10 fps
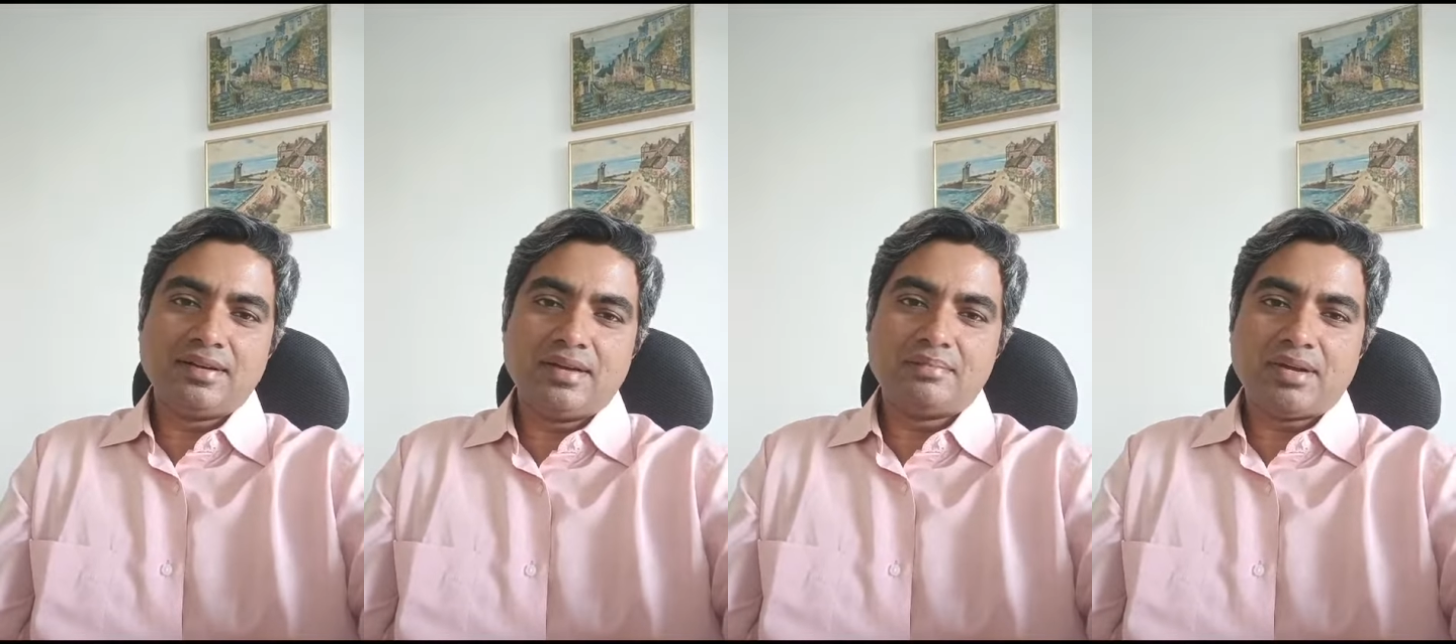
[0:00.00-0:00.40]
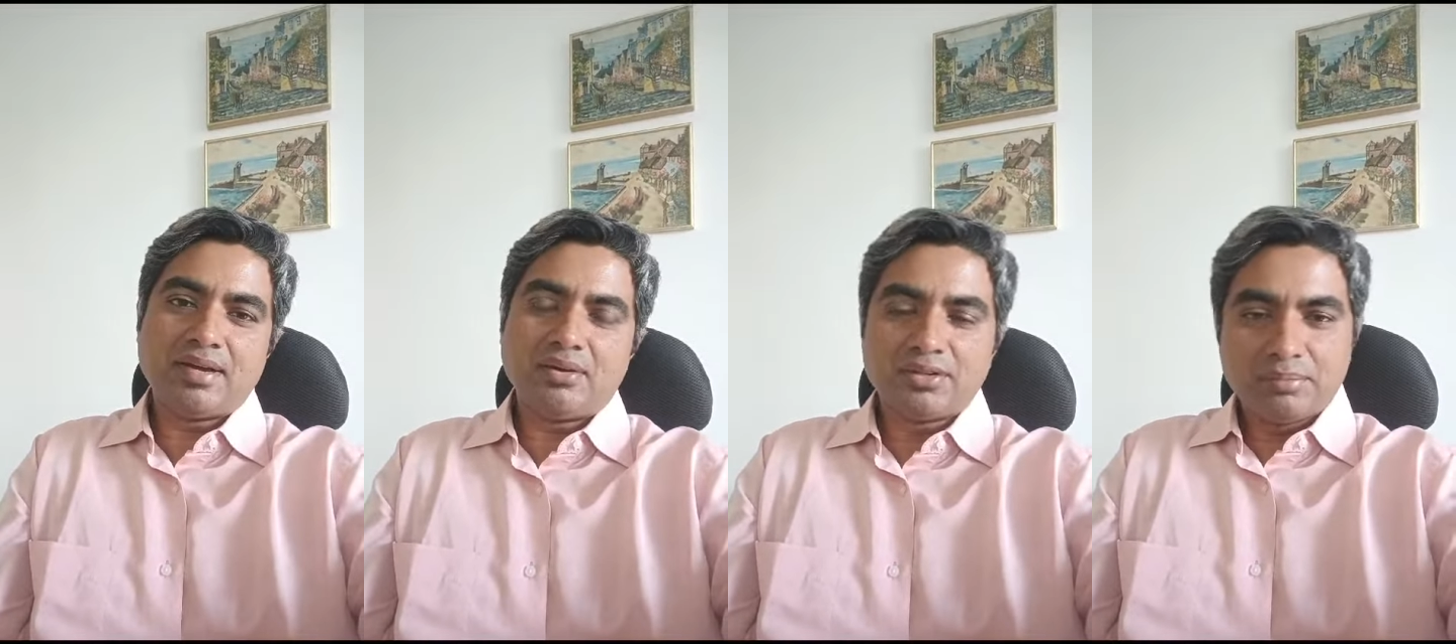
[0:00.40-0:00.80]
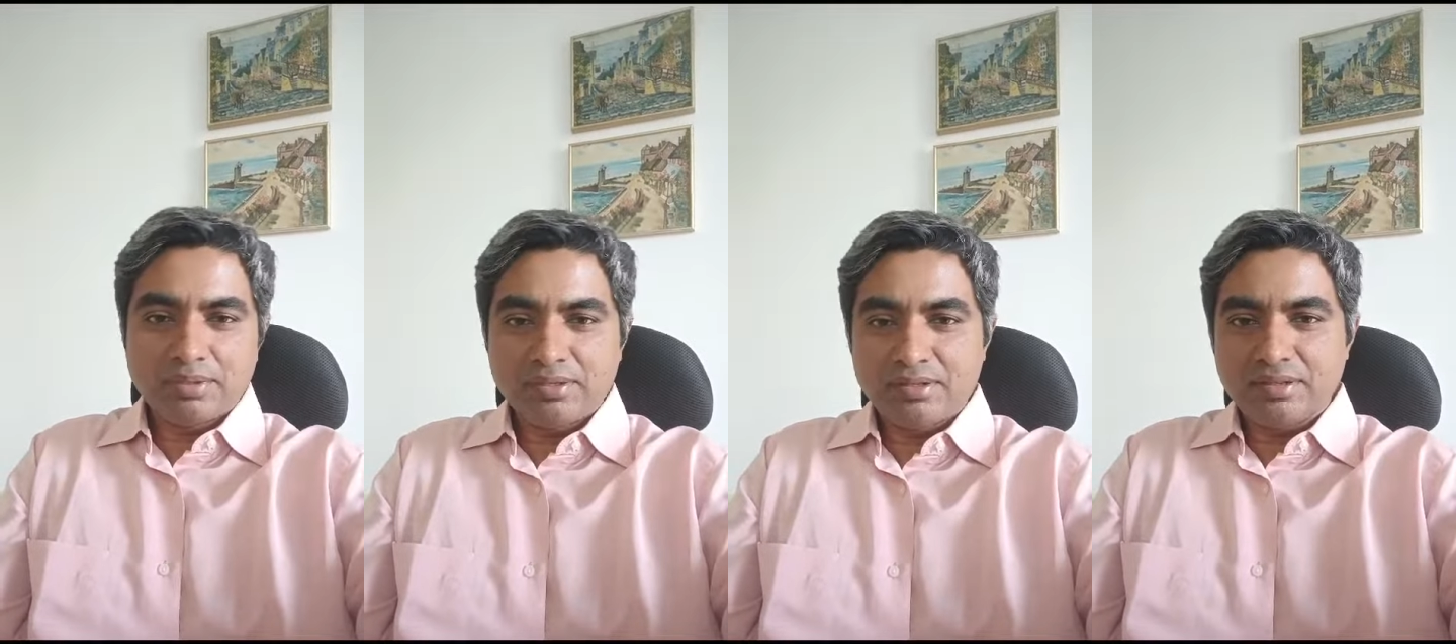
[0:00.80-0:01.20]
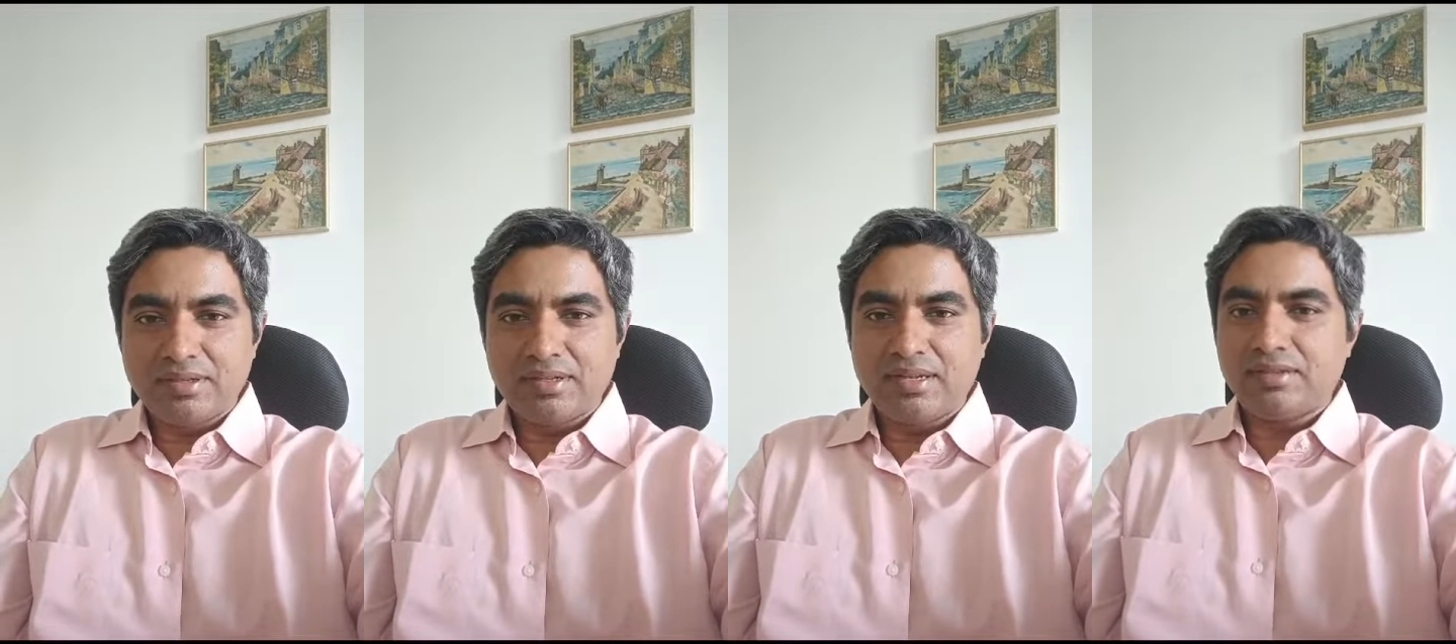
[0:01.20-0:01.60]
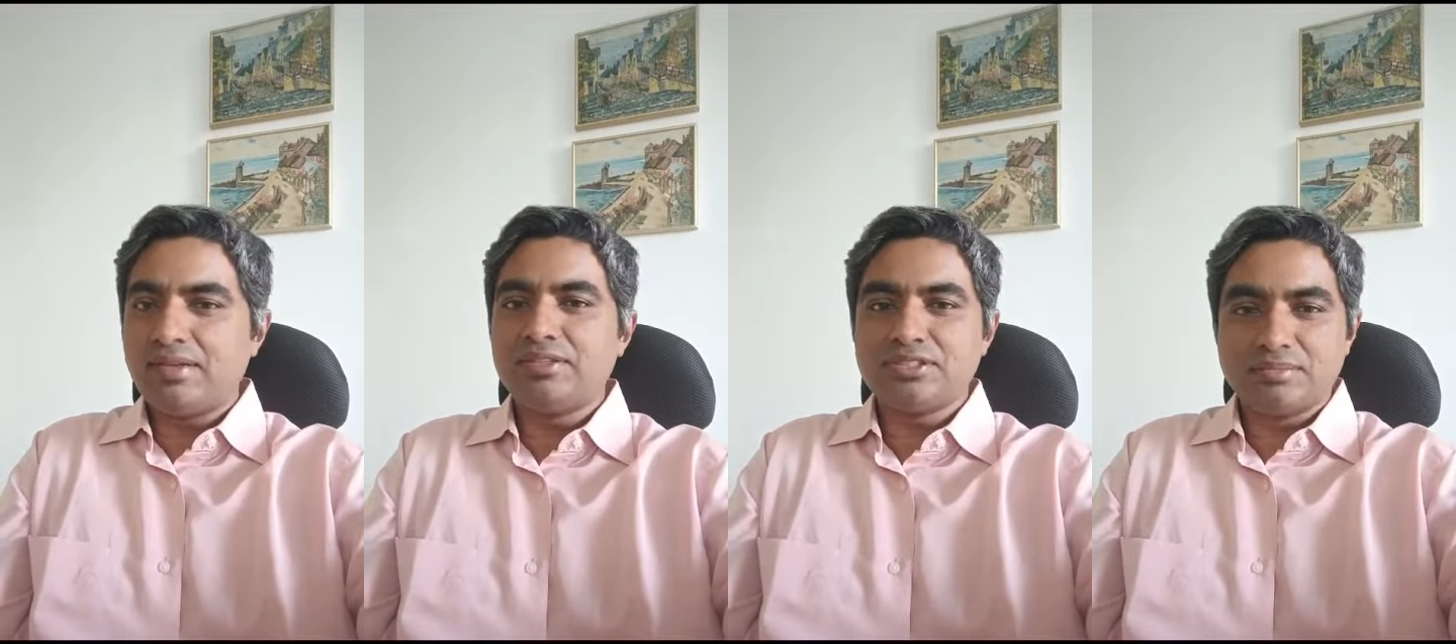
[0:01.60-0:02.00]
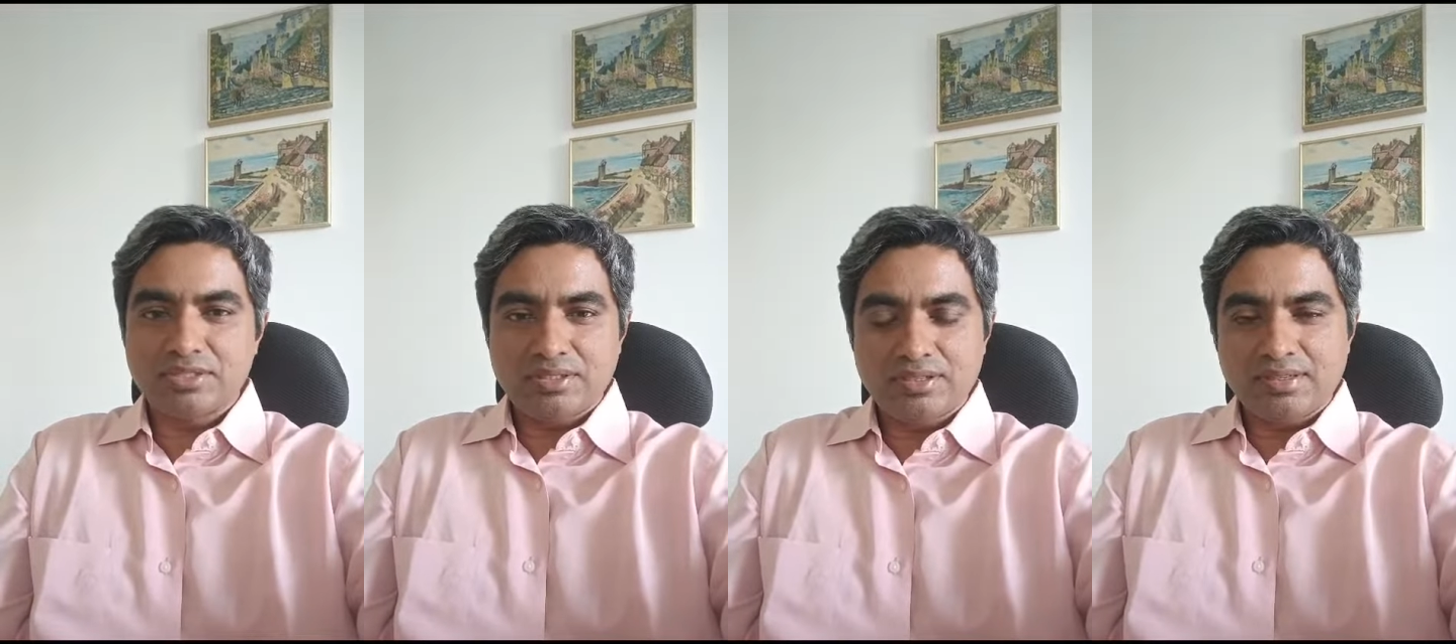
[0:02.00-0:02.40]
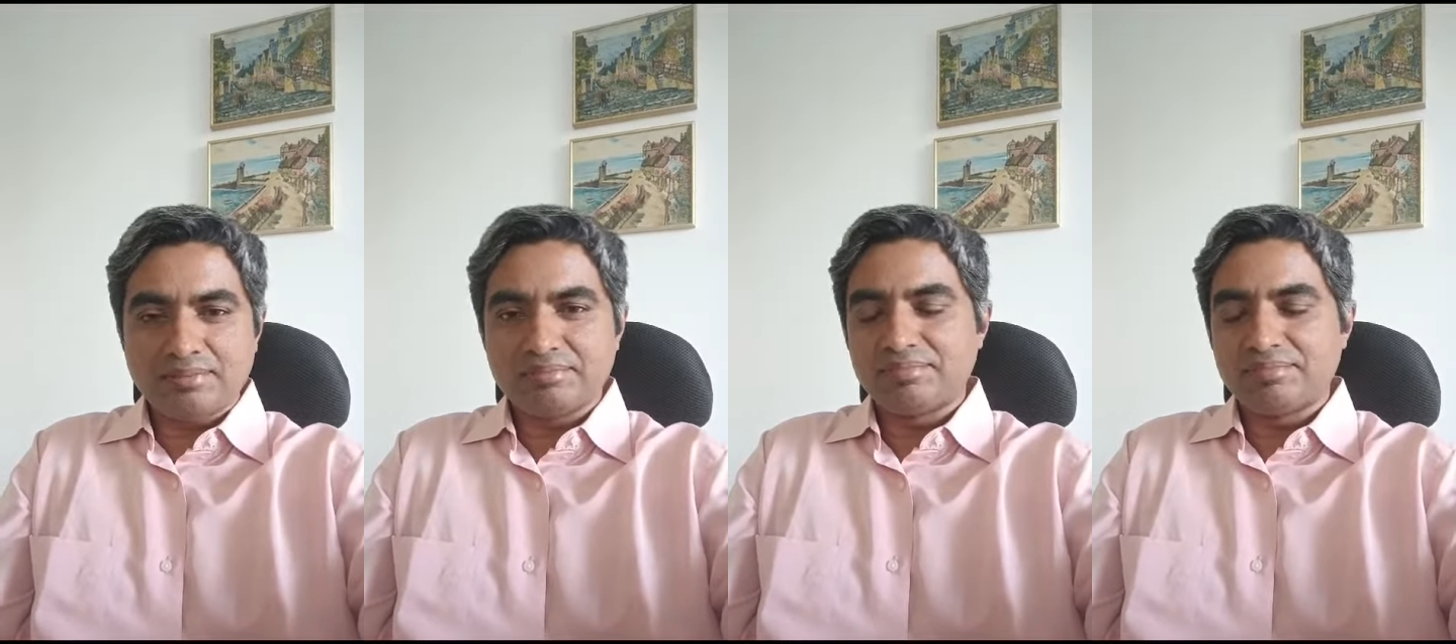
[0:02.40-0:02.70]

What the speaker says: in my entrepreneurial and leadership journey.